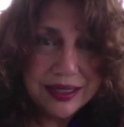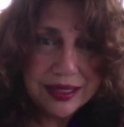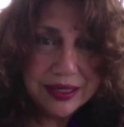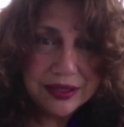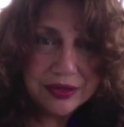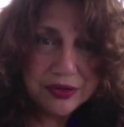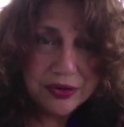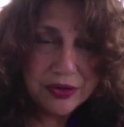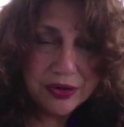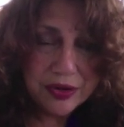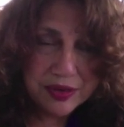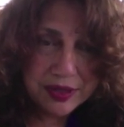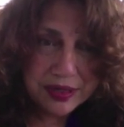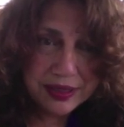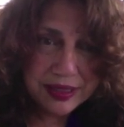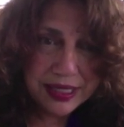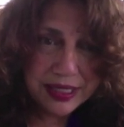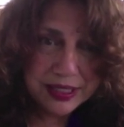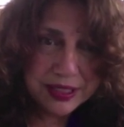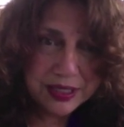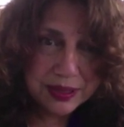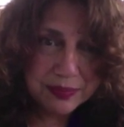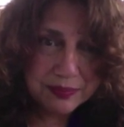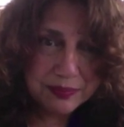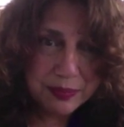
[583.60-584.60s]
North
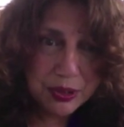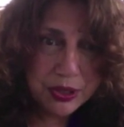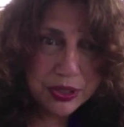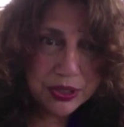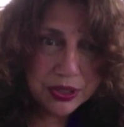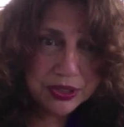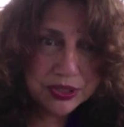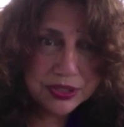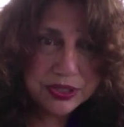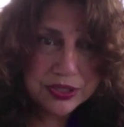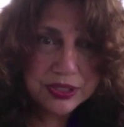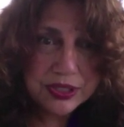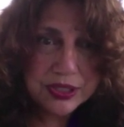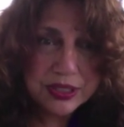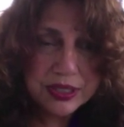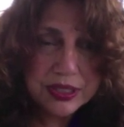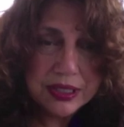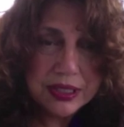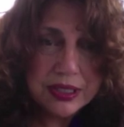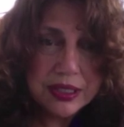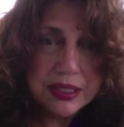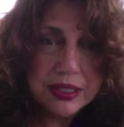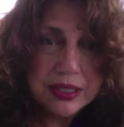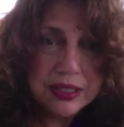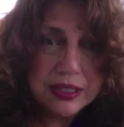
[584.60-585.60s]
Atlantic Books,
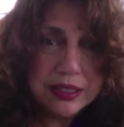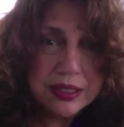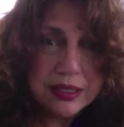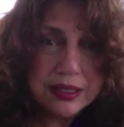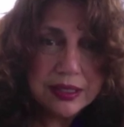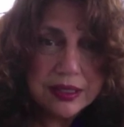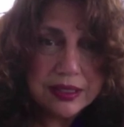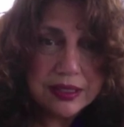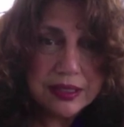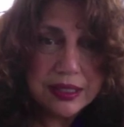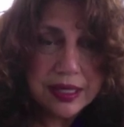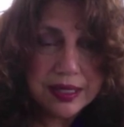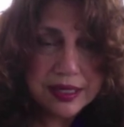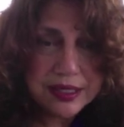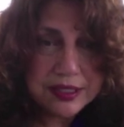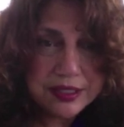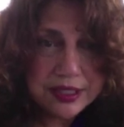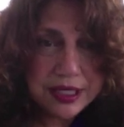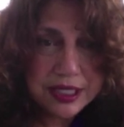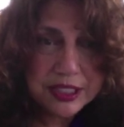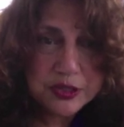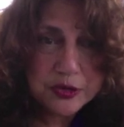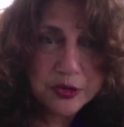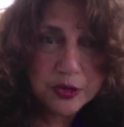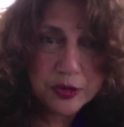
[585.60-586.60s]
got in
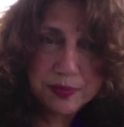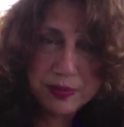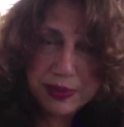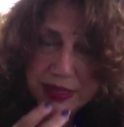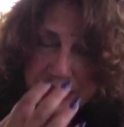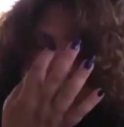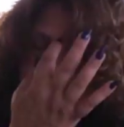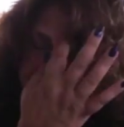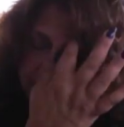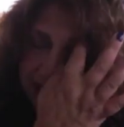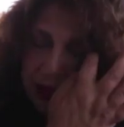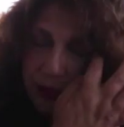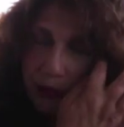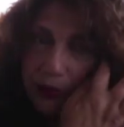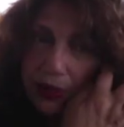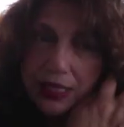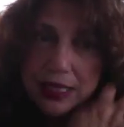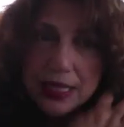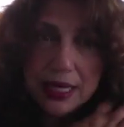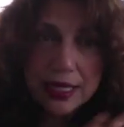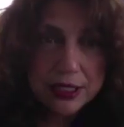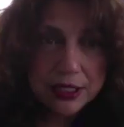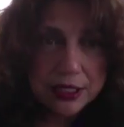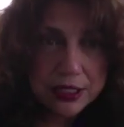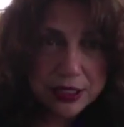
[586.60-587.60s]
touch with me and said, we'd
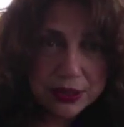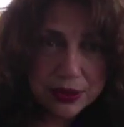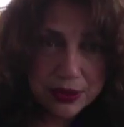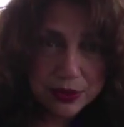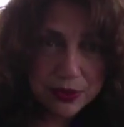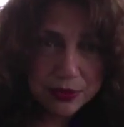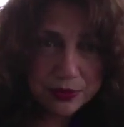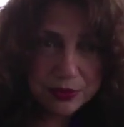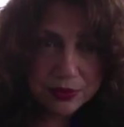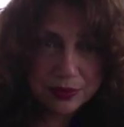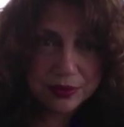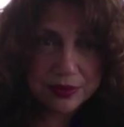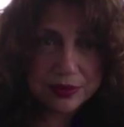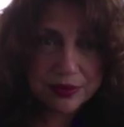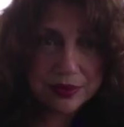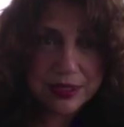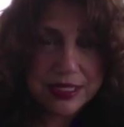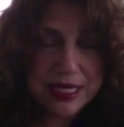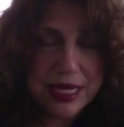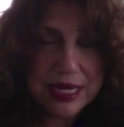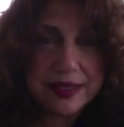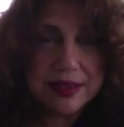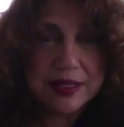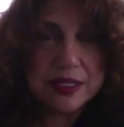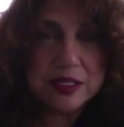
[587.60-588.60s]
like to
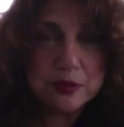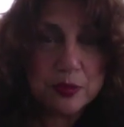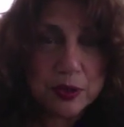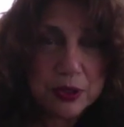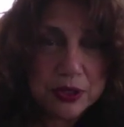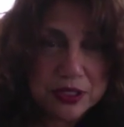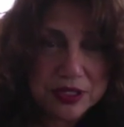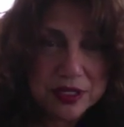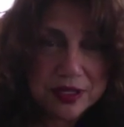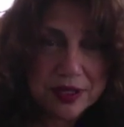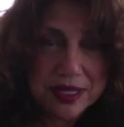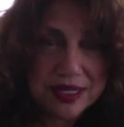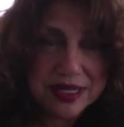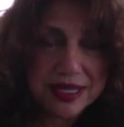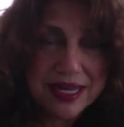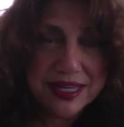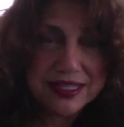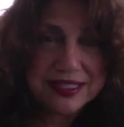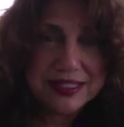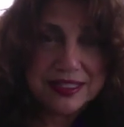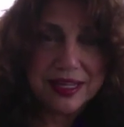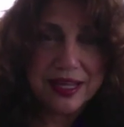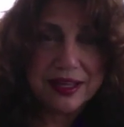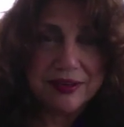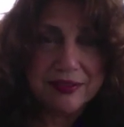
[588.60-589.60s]
take these books to the
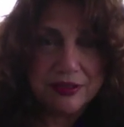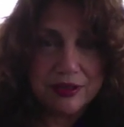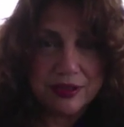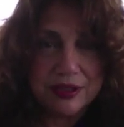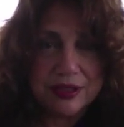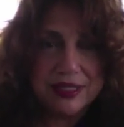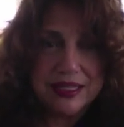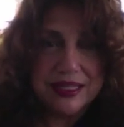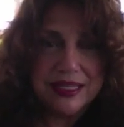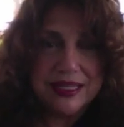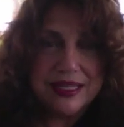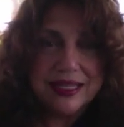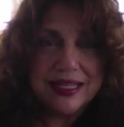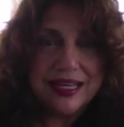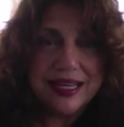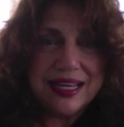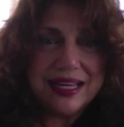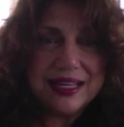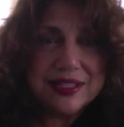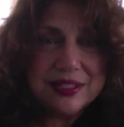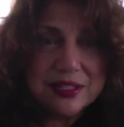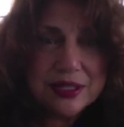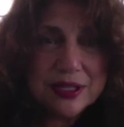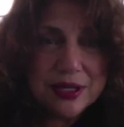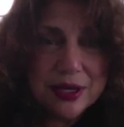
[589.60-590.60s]
next level.
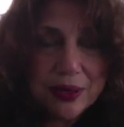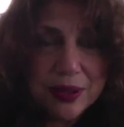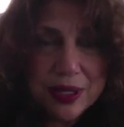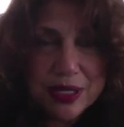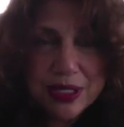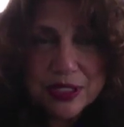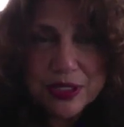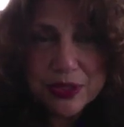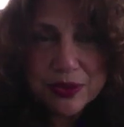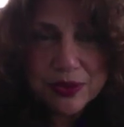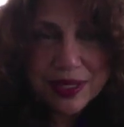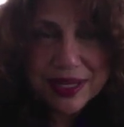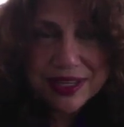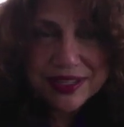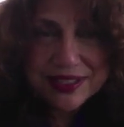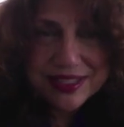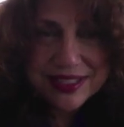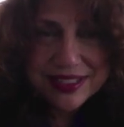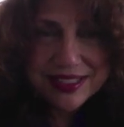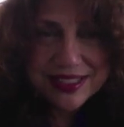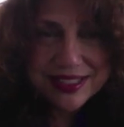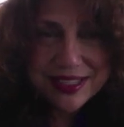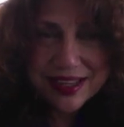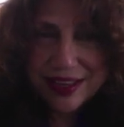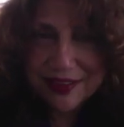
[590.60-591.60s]
And so in
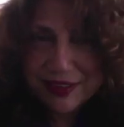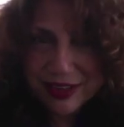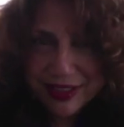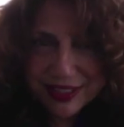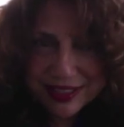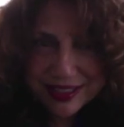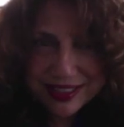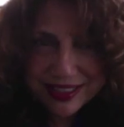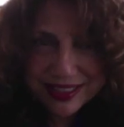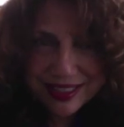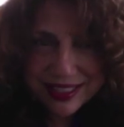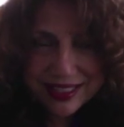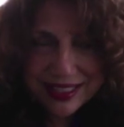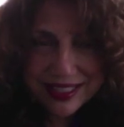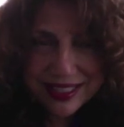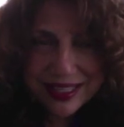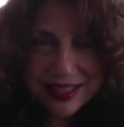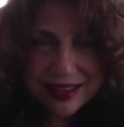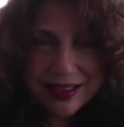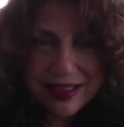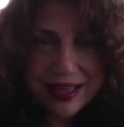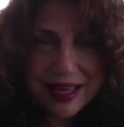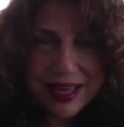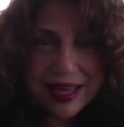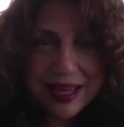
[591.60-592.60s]
2007,
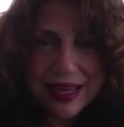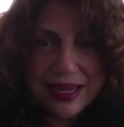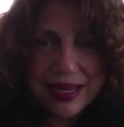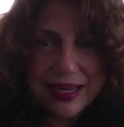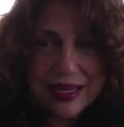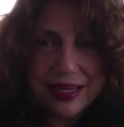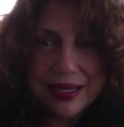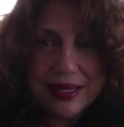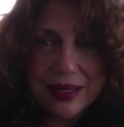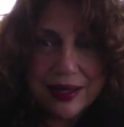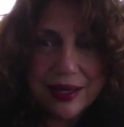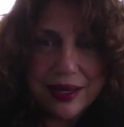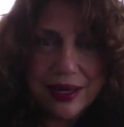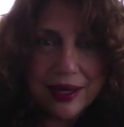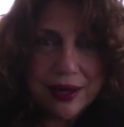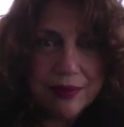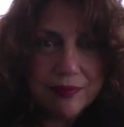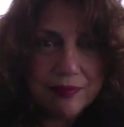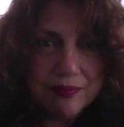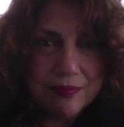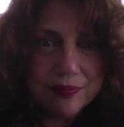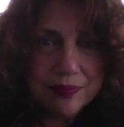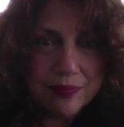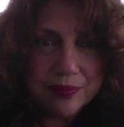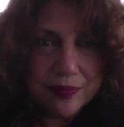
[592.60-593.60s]
they
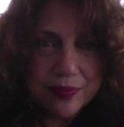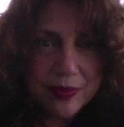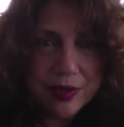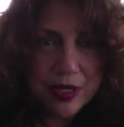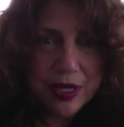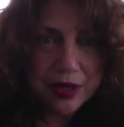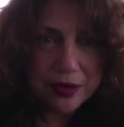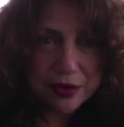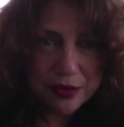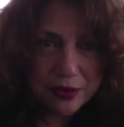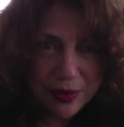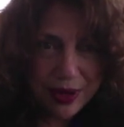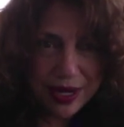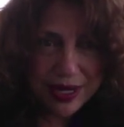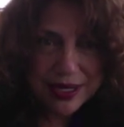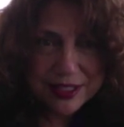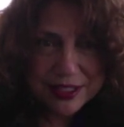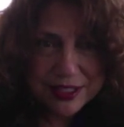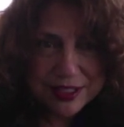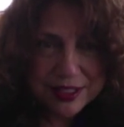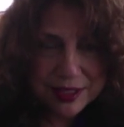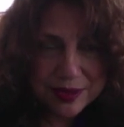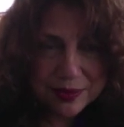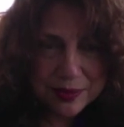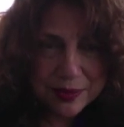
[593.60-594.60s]
got the
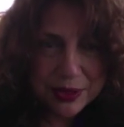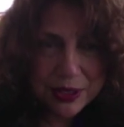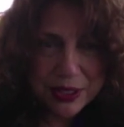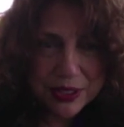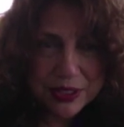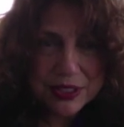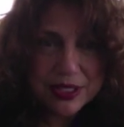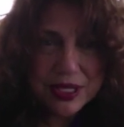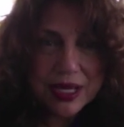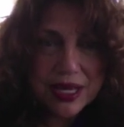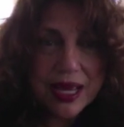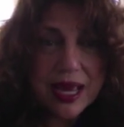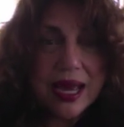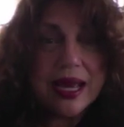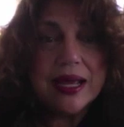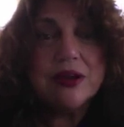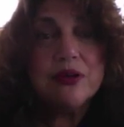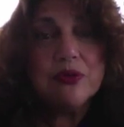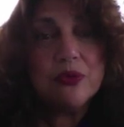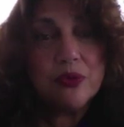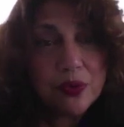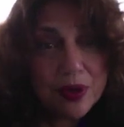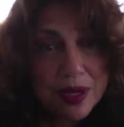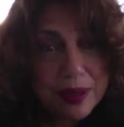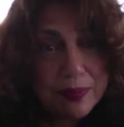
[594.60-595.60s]
rights to the books
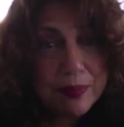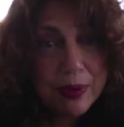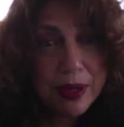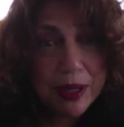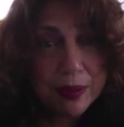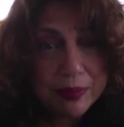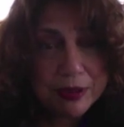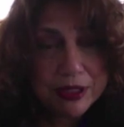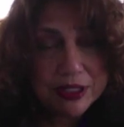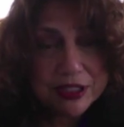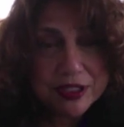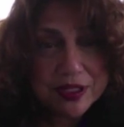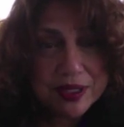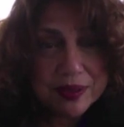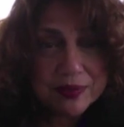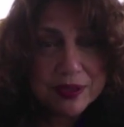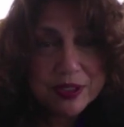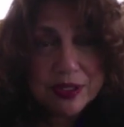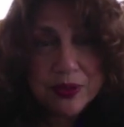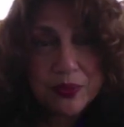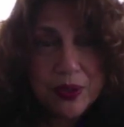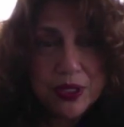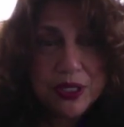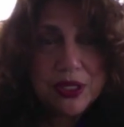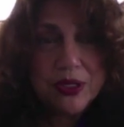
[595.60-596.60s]
and republished them.
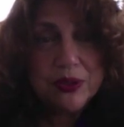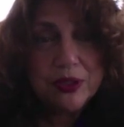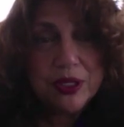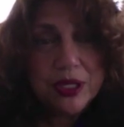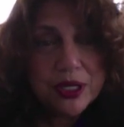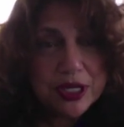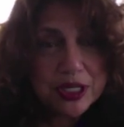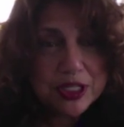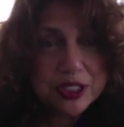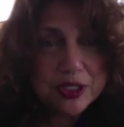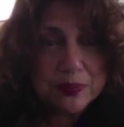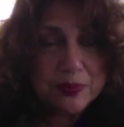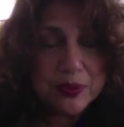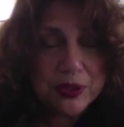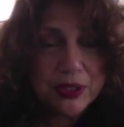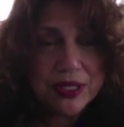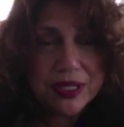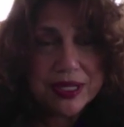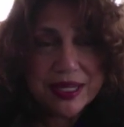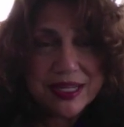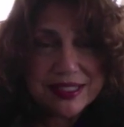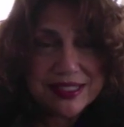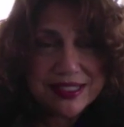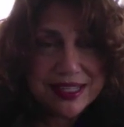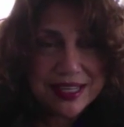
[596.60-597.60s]
So when you look at your book
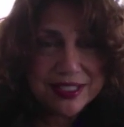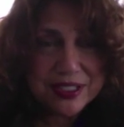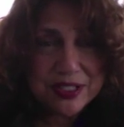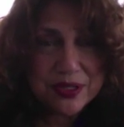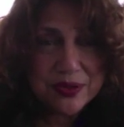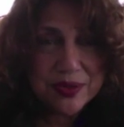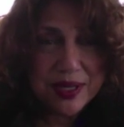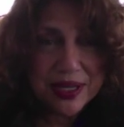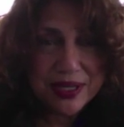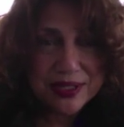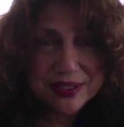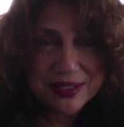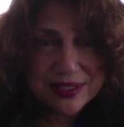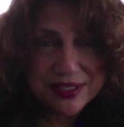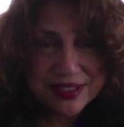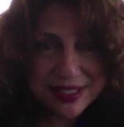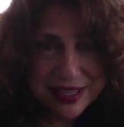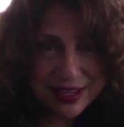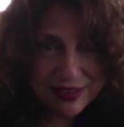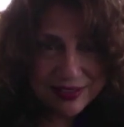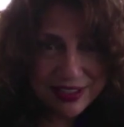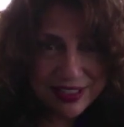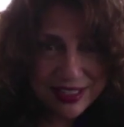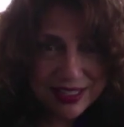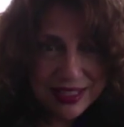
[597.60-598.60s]
and it says
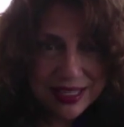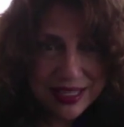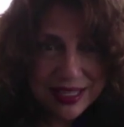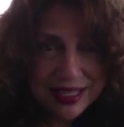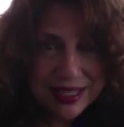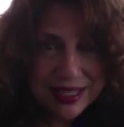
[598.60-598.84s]
2007